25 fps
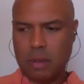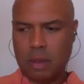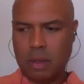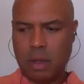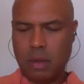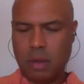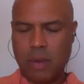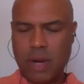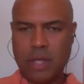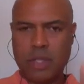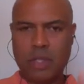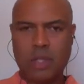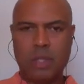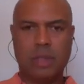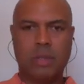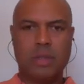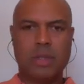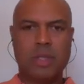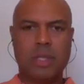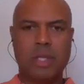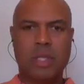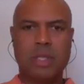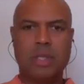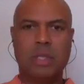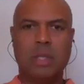correctional
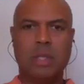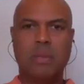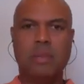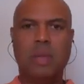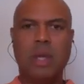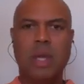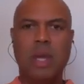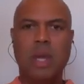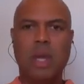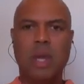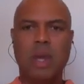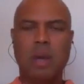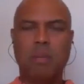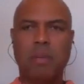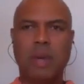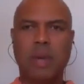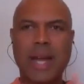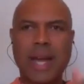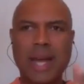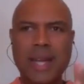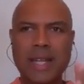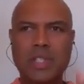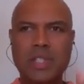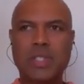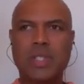system, but
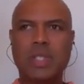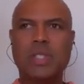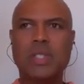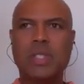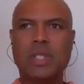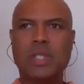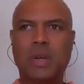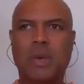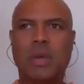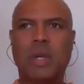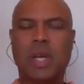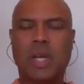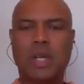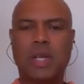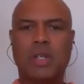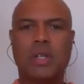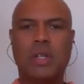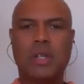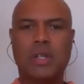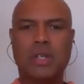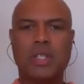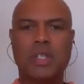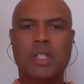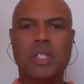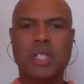I just don't
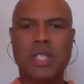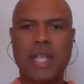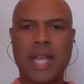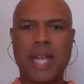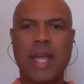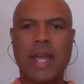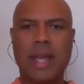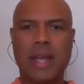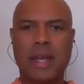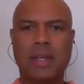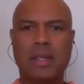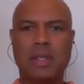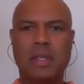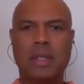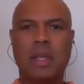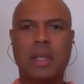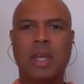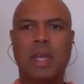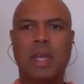understand